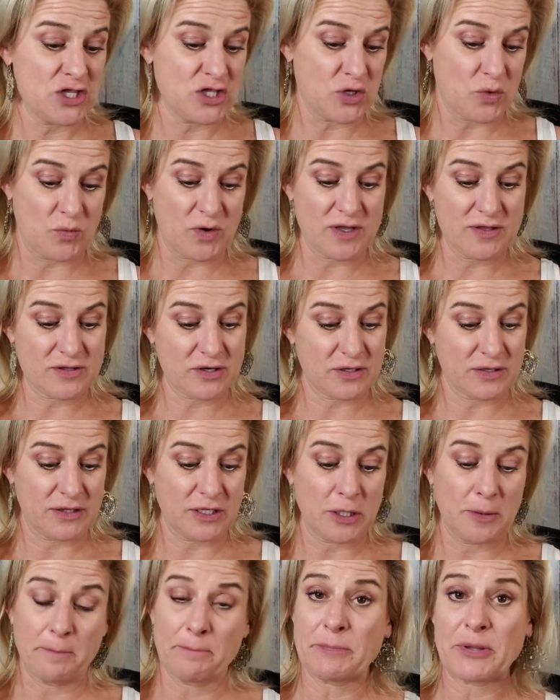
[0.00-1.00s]
It was her
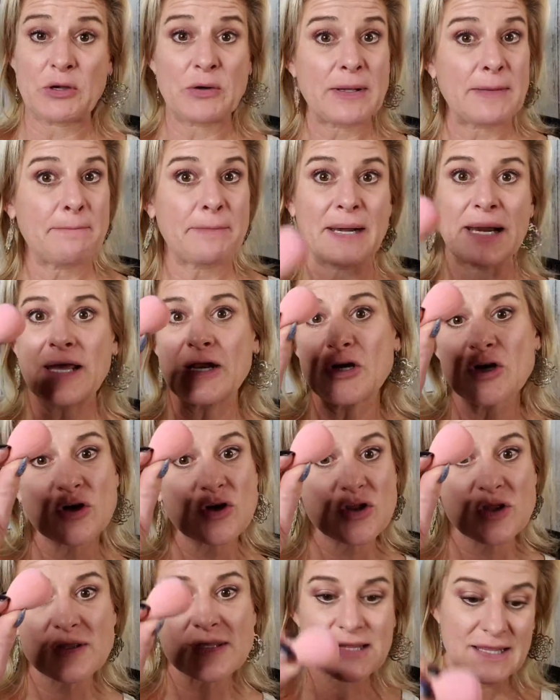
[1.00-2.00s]
little beauty blender,
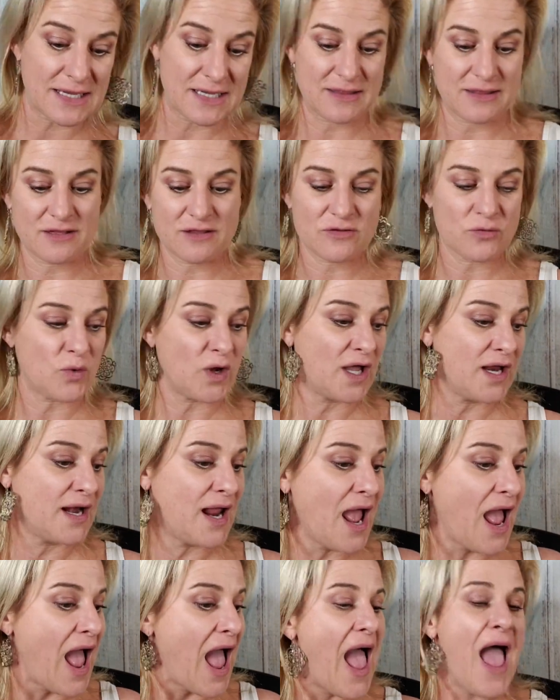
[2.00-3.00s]
just like this one.
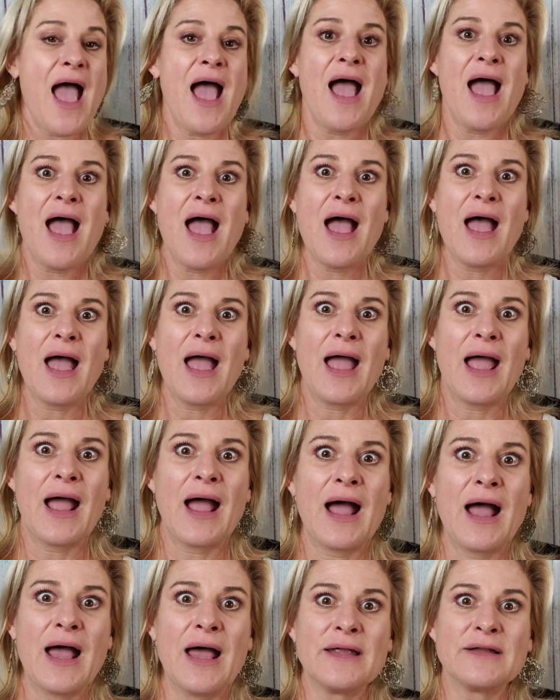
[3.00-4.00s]

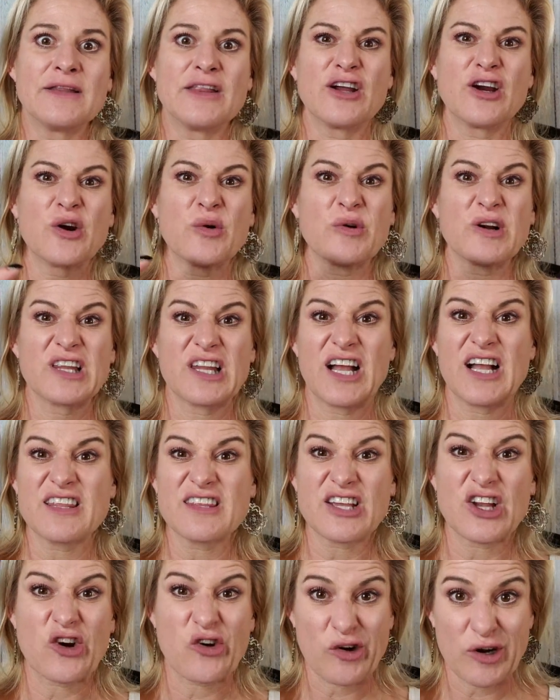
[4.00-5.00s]
And there were lots
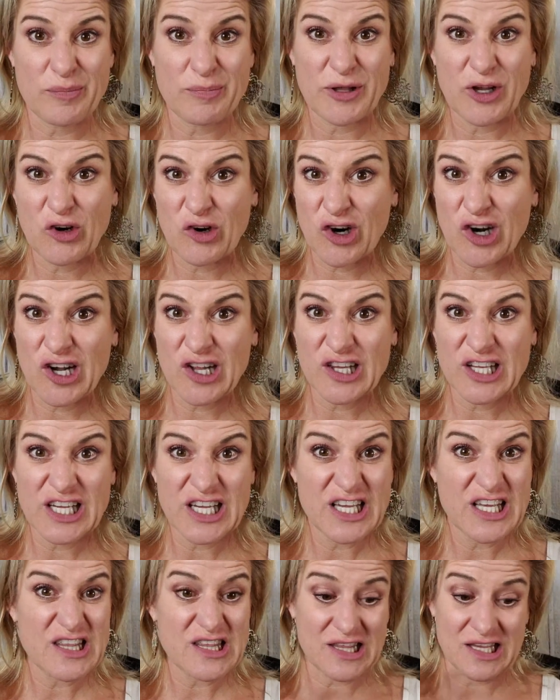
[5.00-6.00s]
of creepy
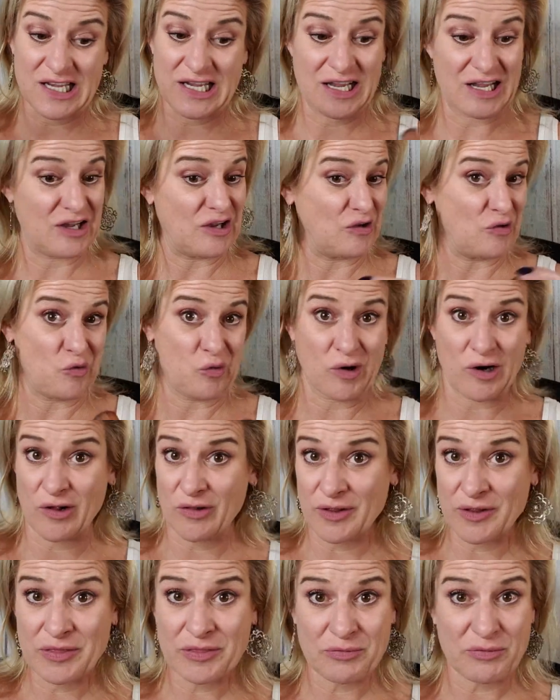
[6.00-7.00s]
crawlies, like
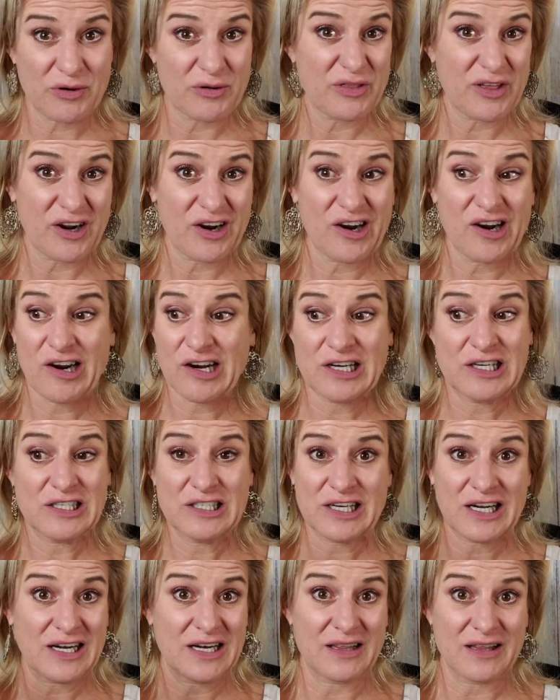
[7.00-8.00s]
crawling through there,
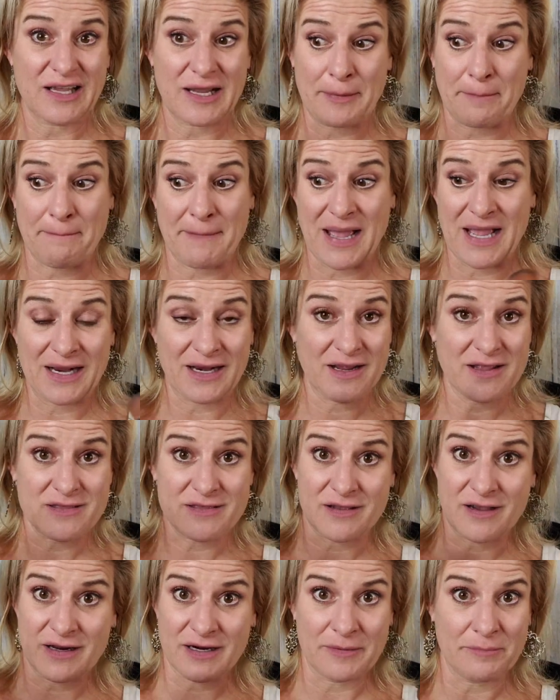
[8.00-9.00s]
kind of like maggots
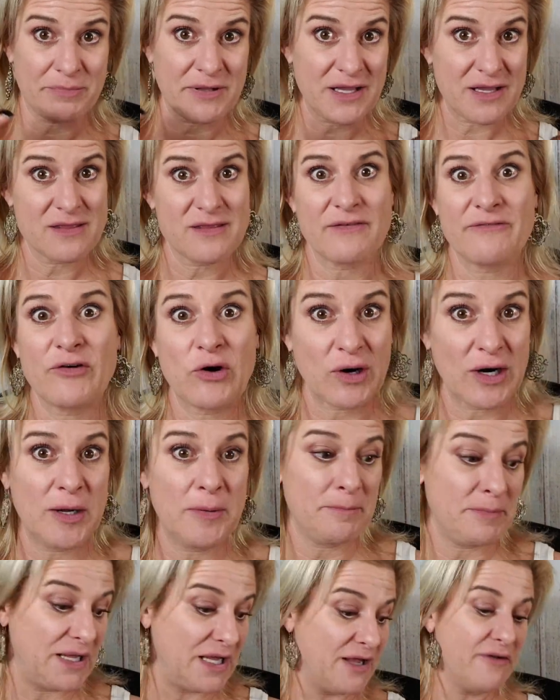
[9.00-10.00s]
on a piece of
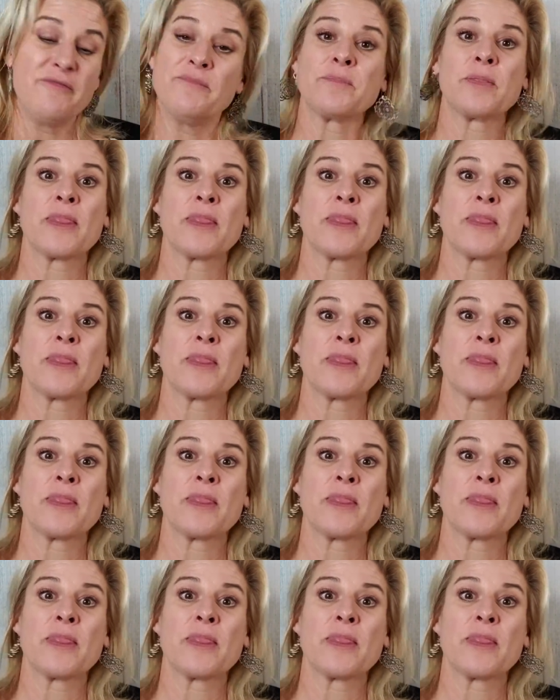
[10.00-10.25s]
ground beef.